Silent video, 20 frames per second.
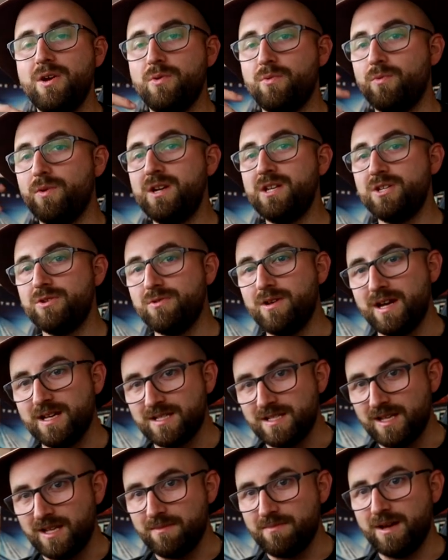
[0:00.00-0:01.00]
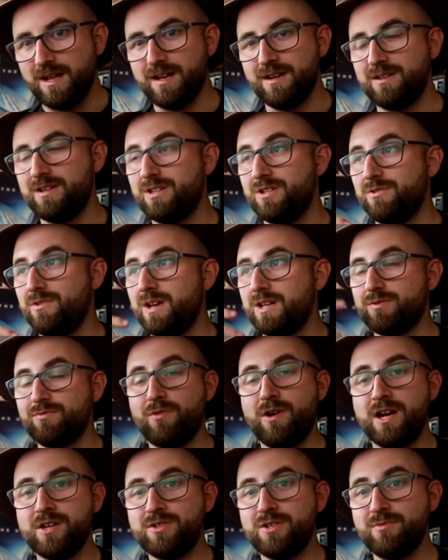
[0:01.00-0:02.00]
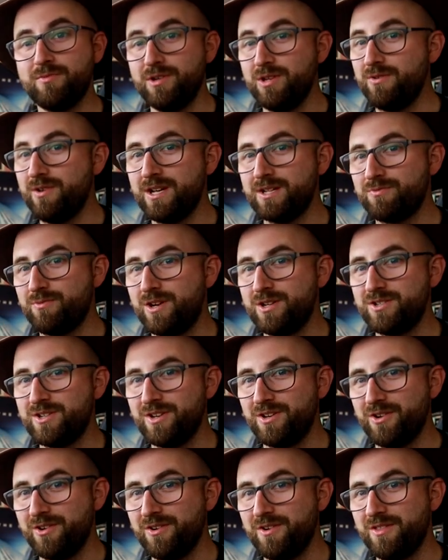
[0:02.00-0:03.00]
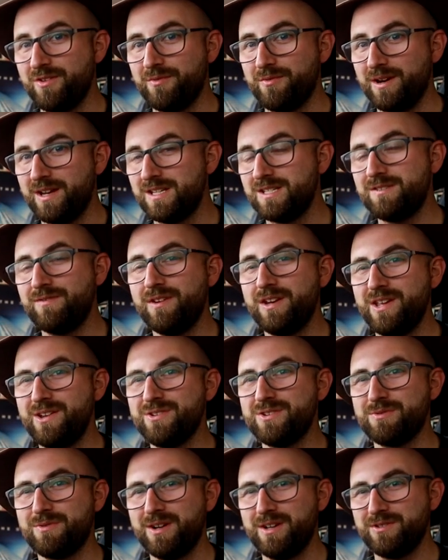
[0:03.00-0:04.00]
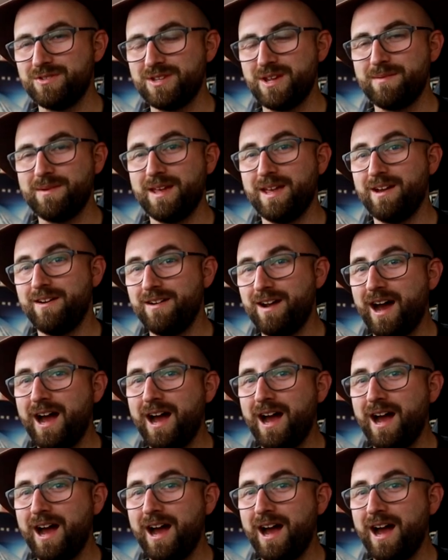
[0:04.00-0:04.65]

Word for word: What did you guys think about it? Did you guys watch it? Were you guys watching Nerd of the Rings videos while it was coming out?